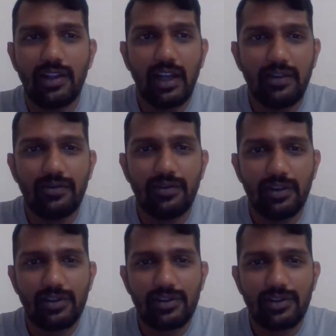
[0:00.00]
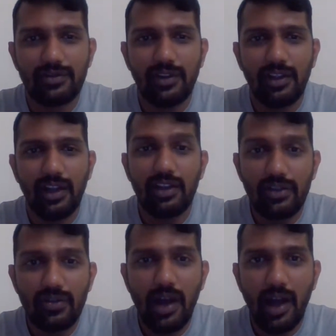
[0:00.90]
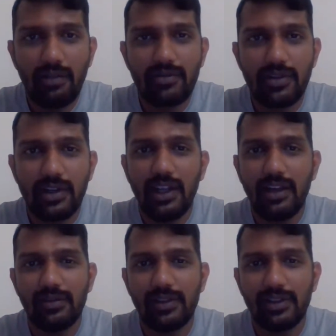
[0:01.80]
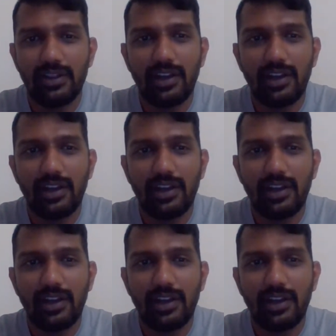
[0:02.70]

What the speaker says: life wants, and you have to deal with it.